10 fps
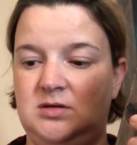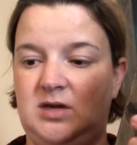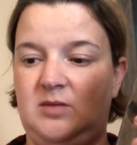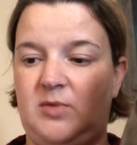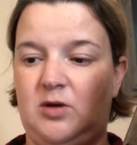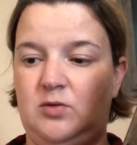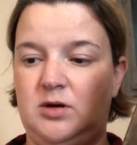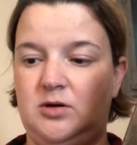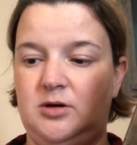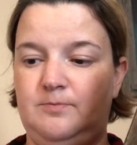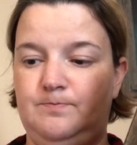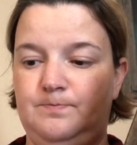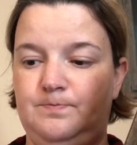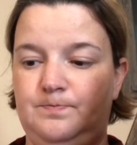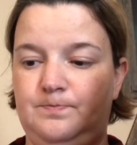like mount one on,
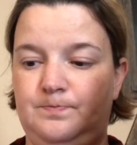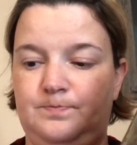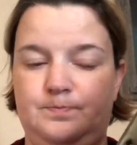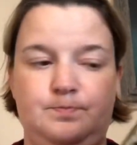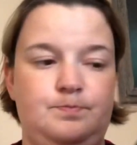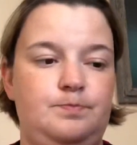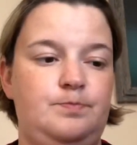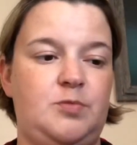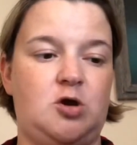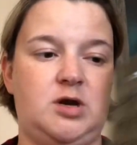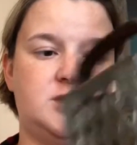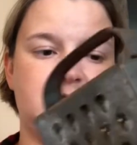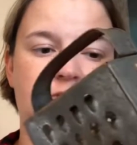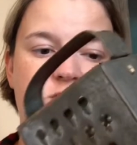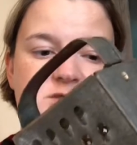not
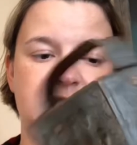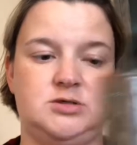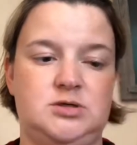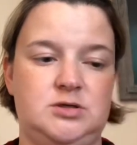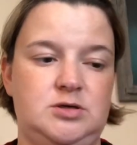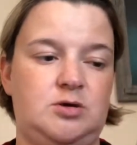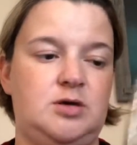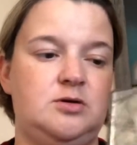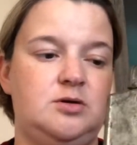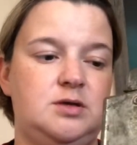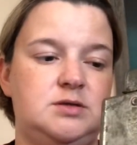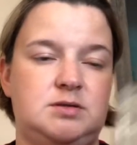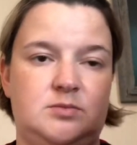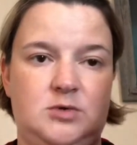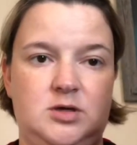actually cross stitch onto the grater, because
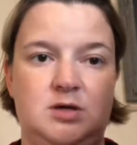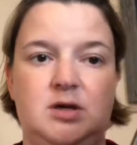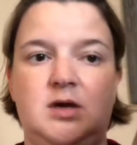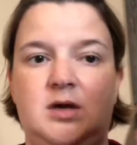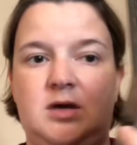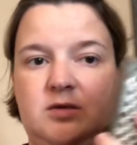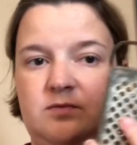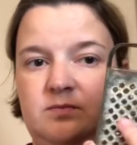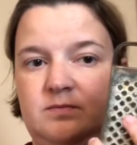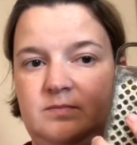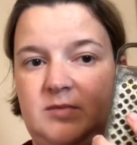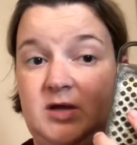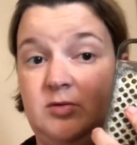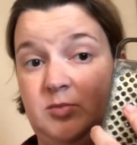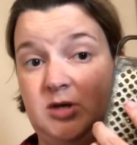
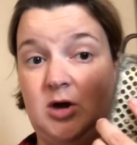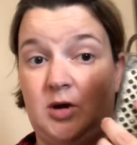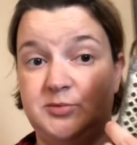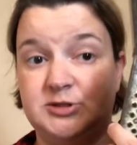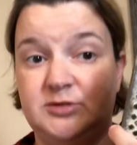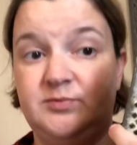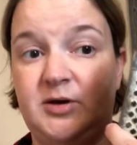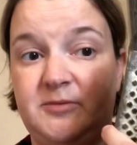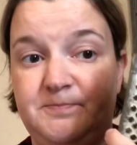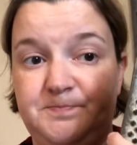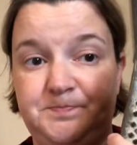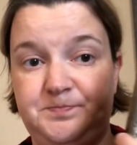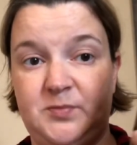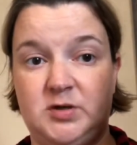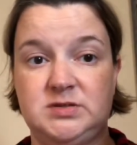that would be an option, but
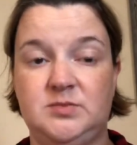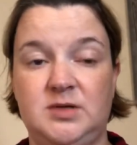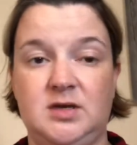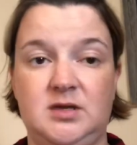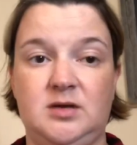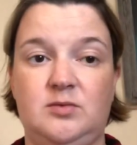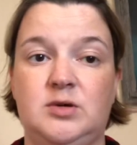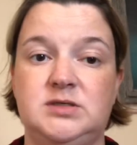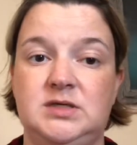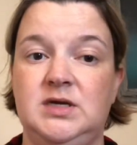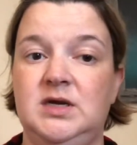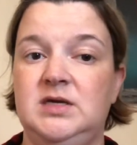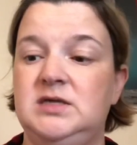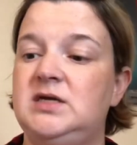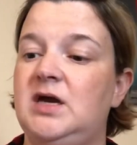not something I want to
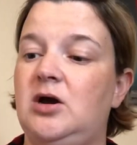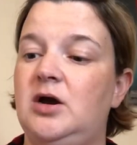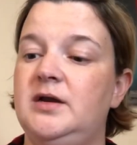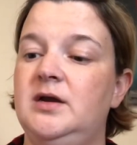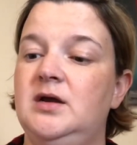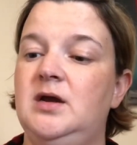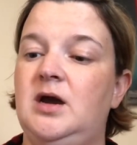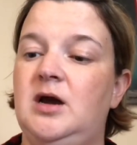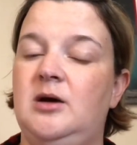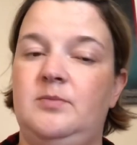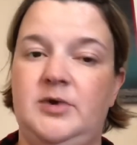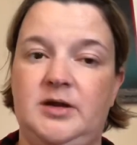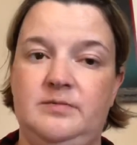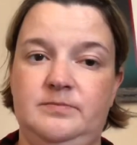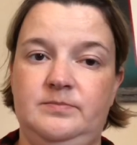take on.
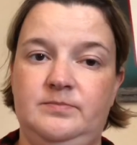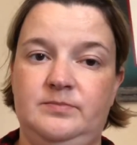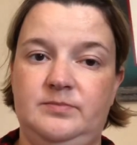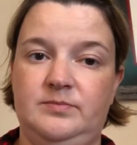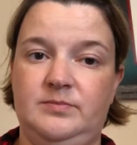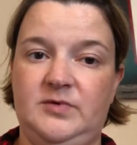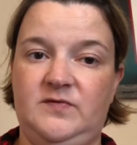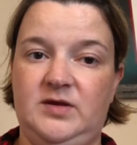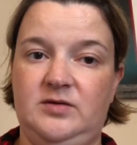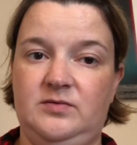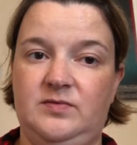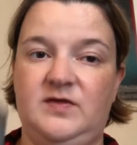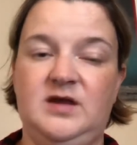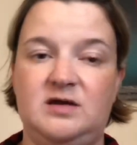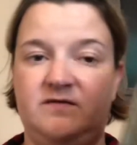But if you can
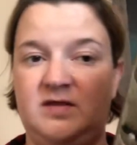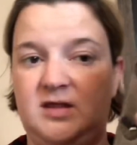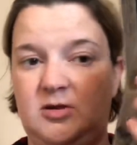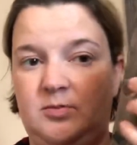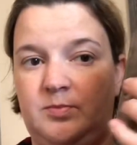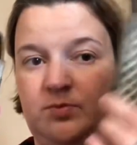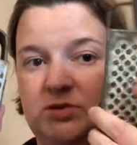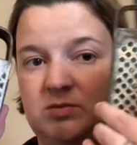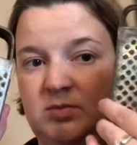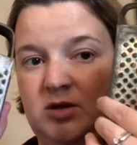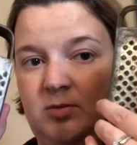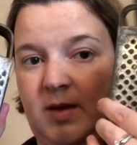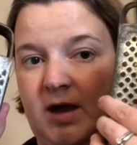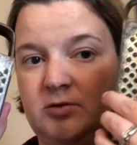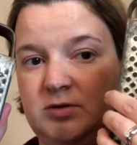think of some little
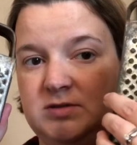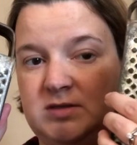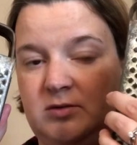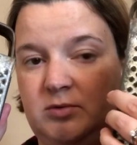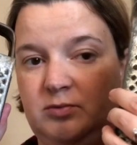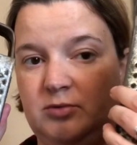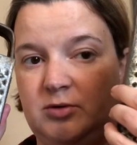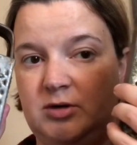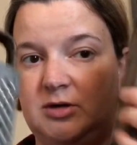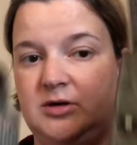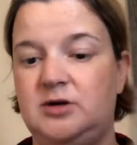patterns that would work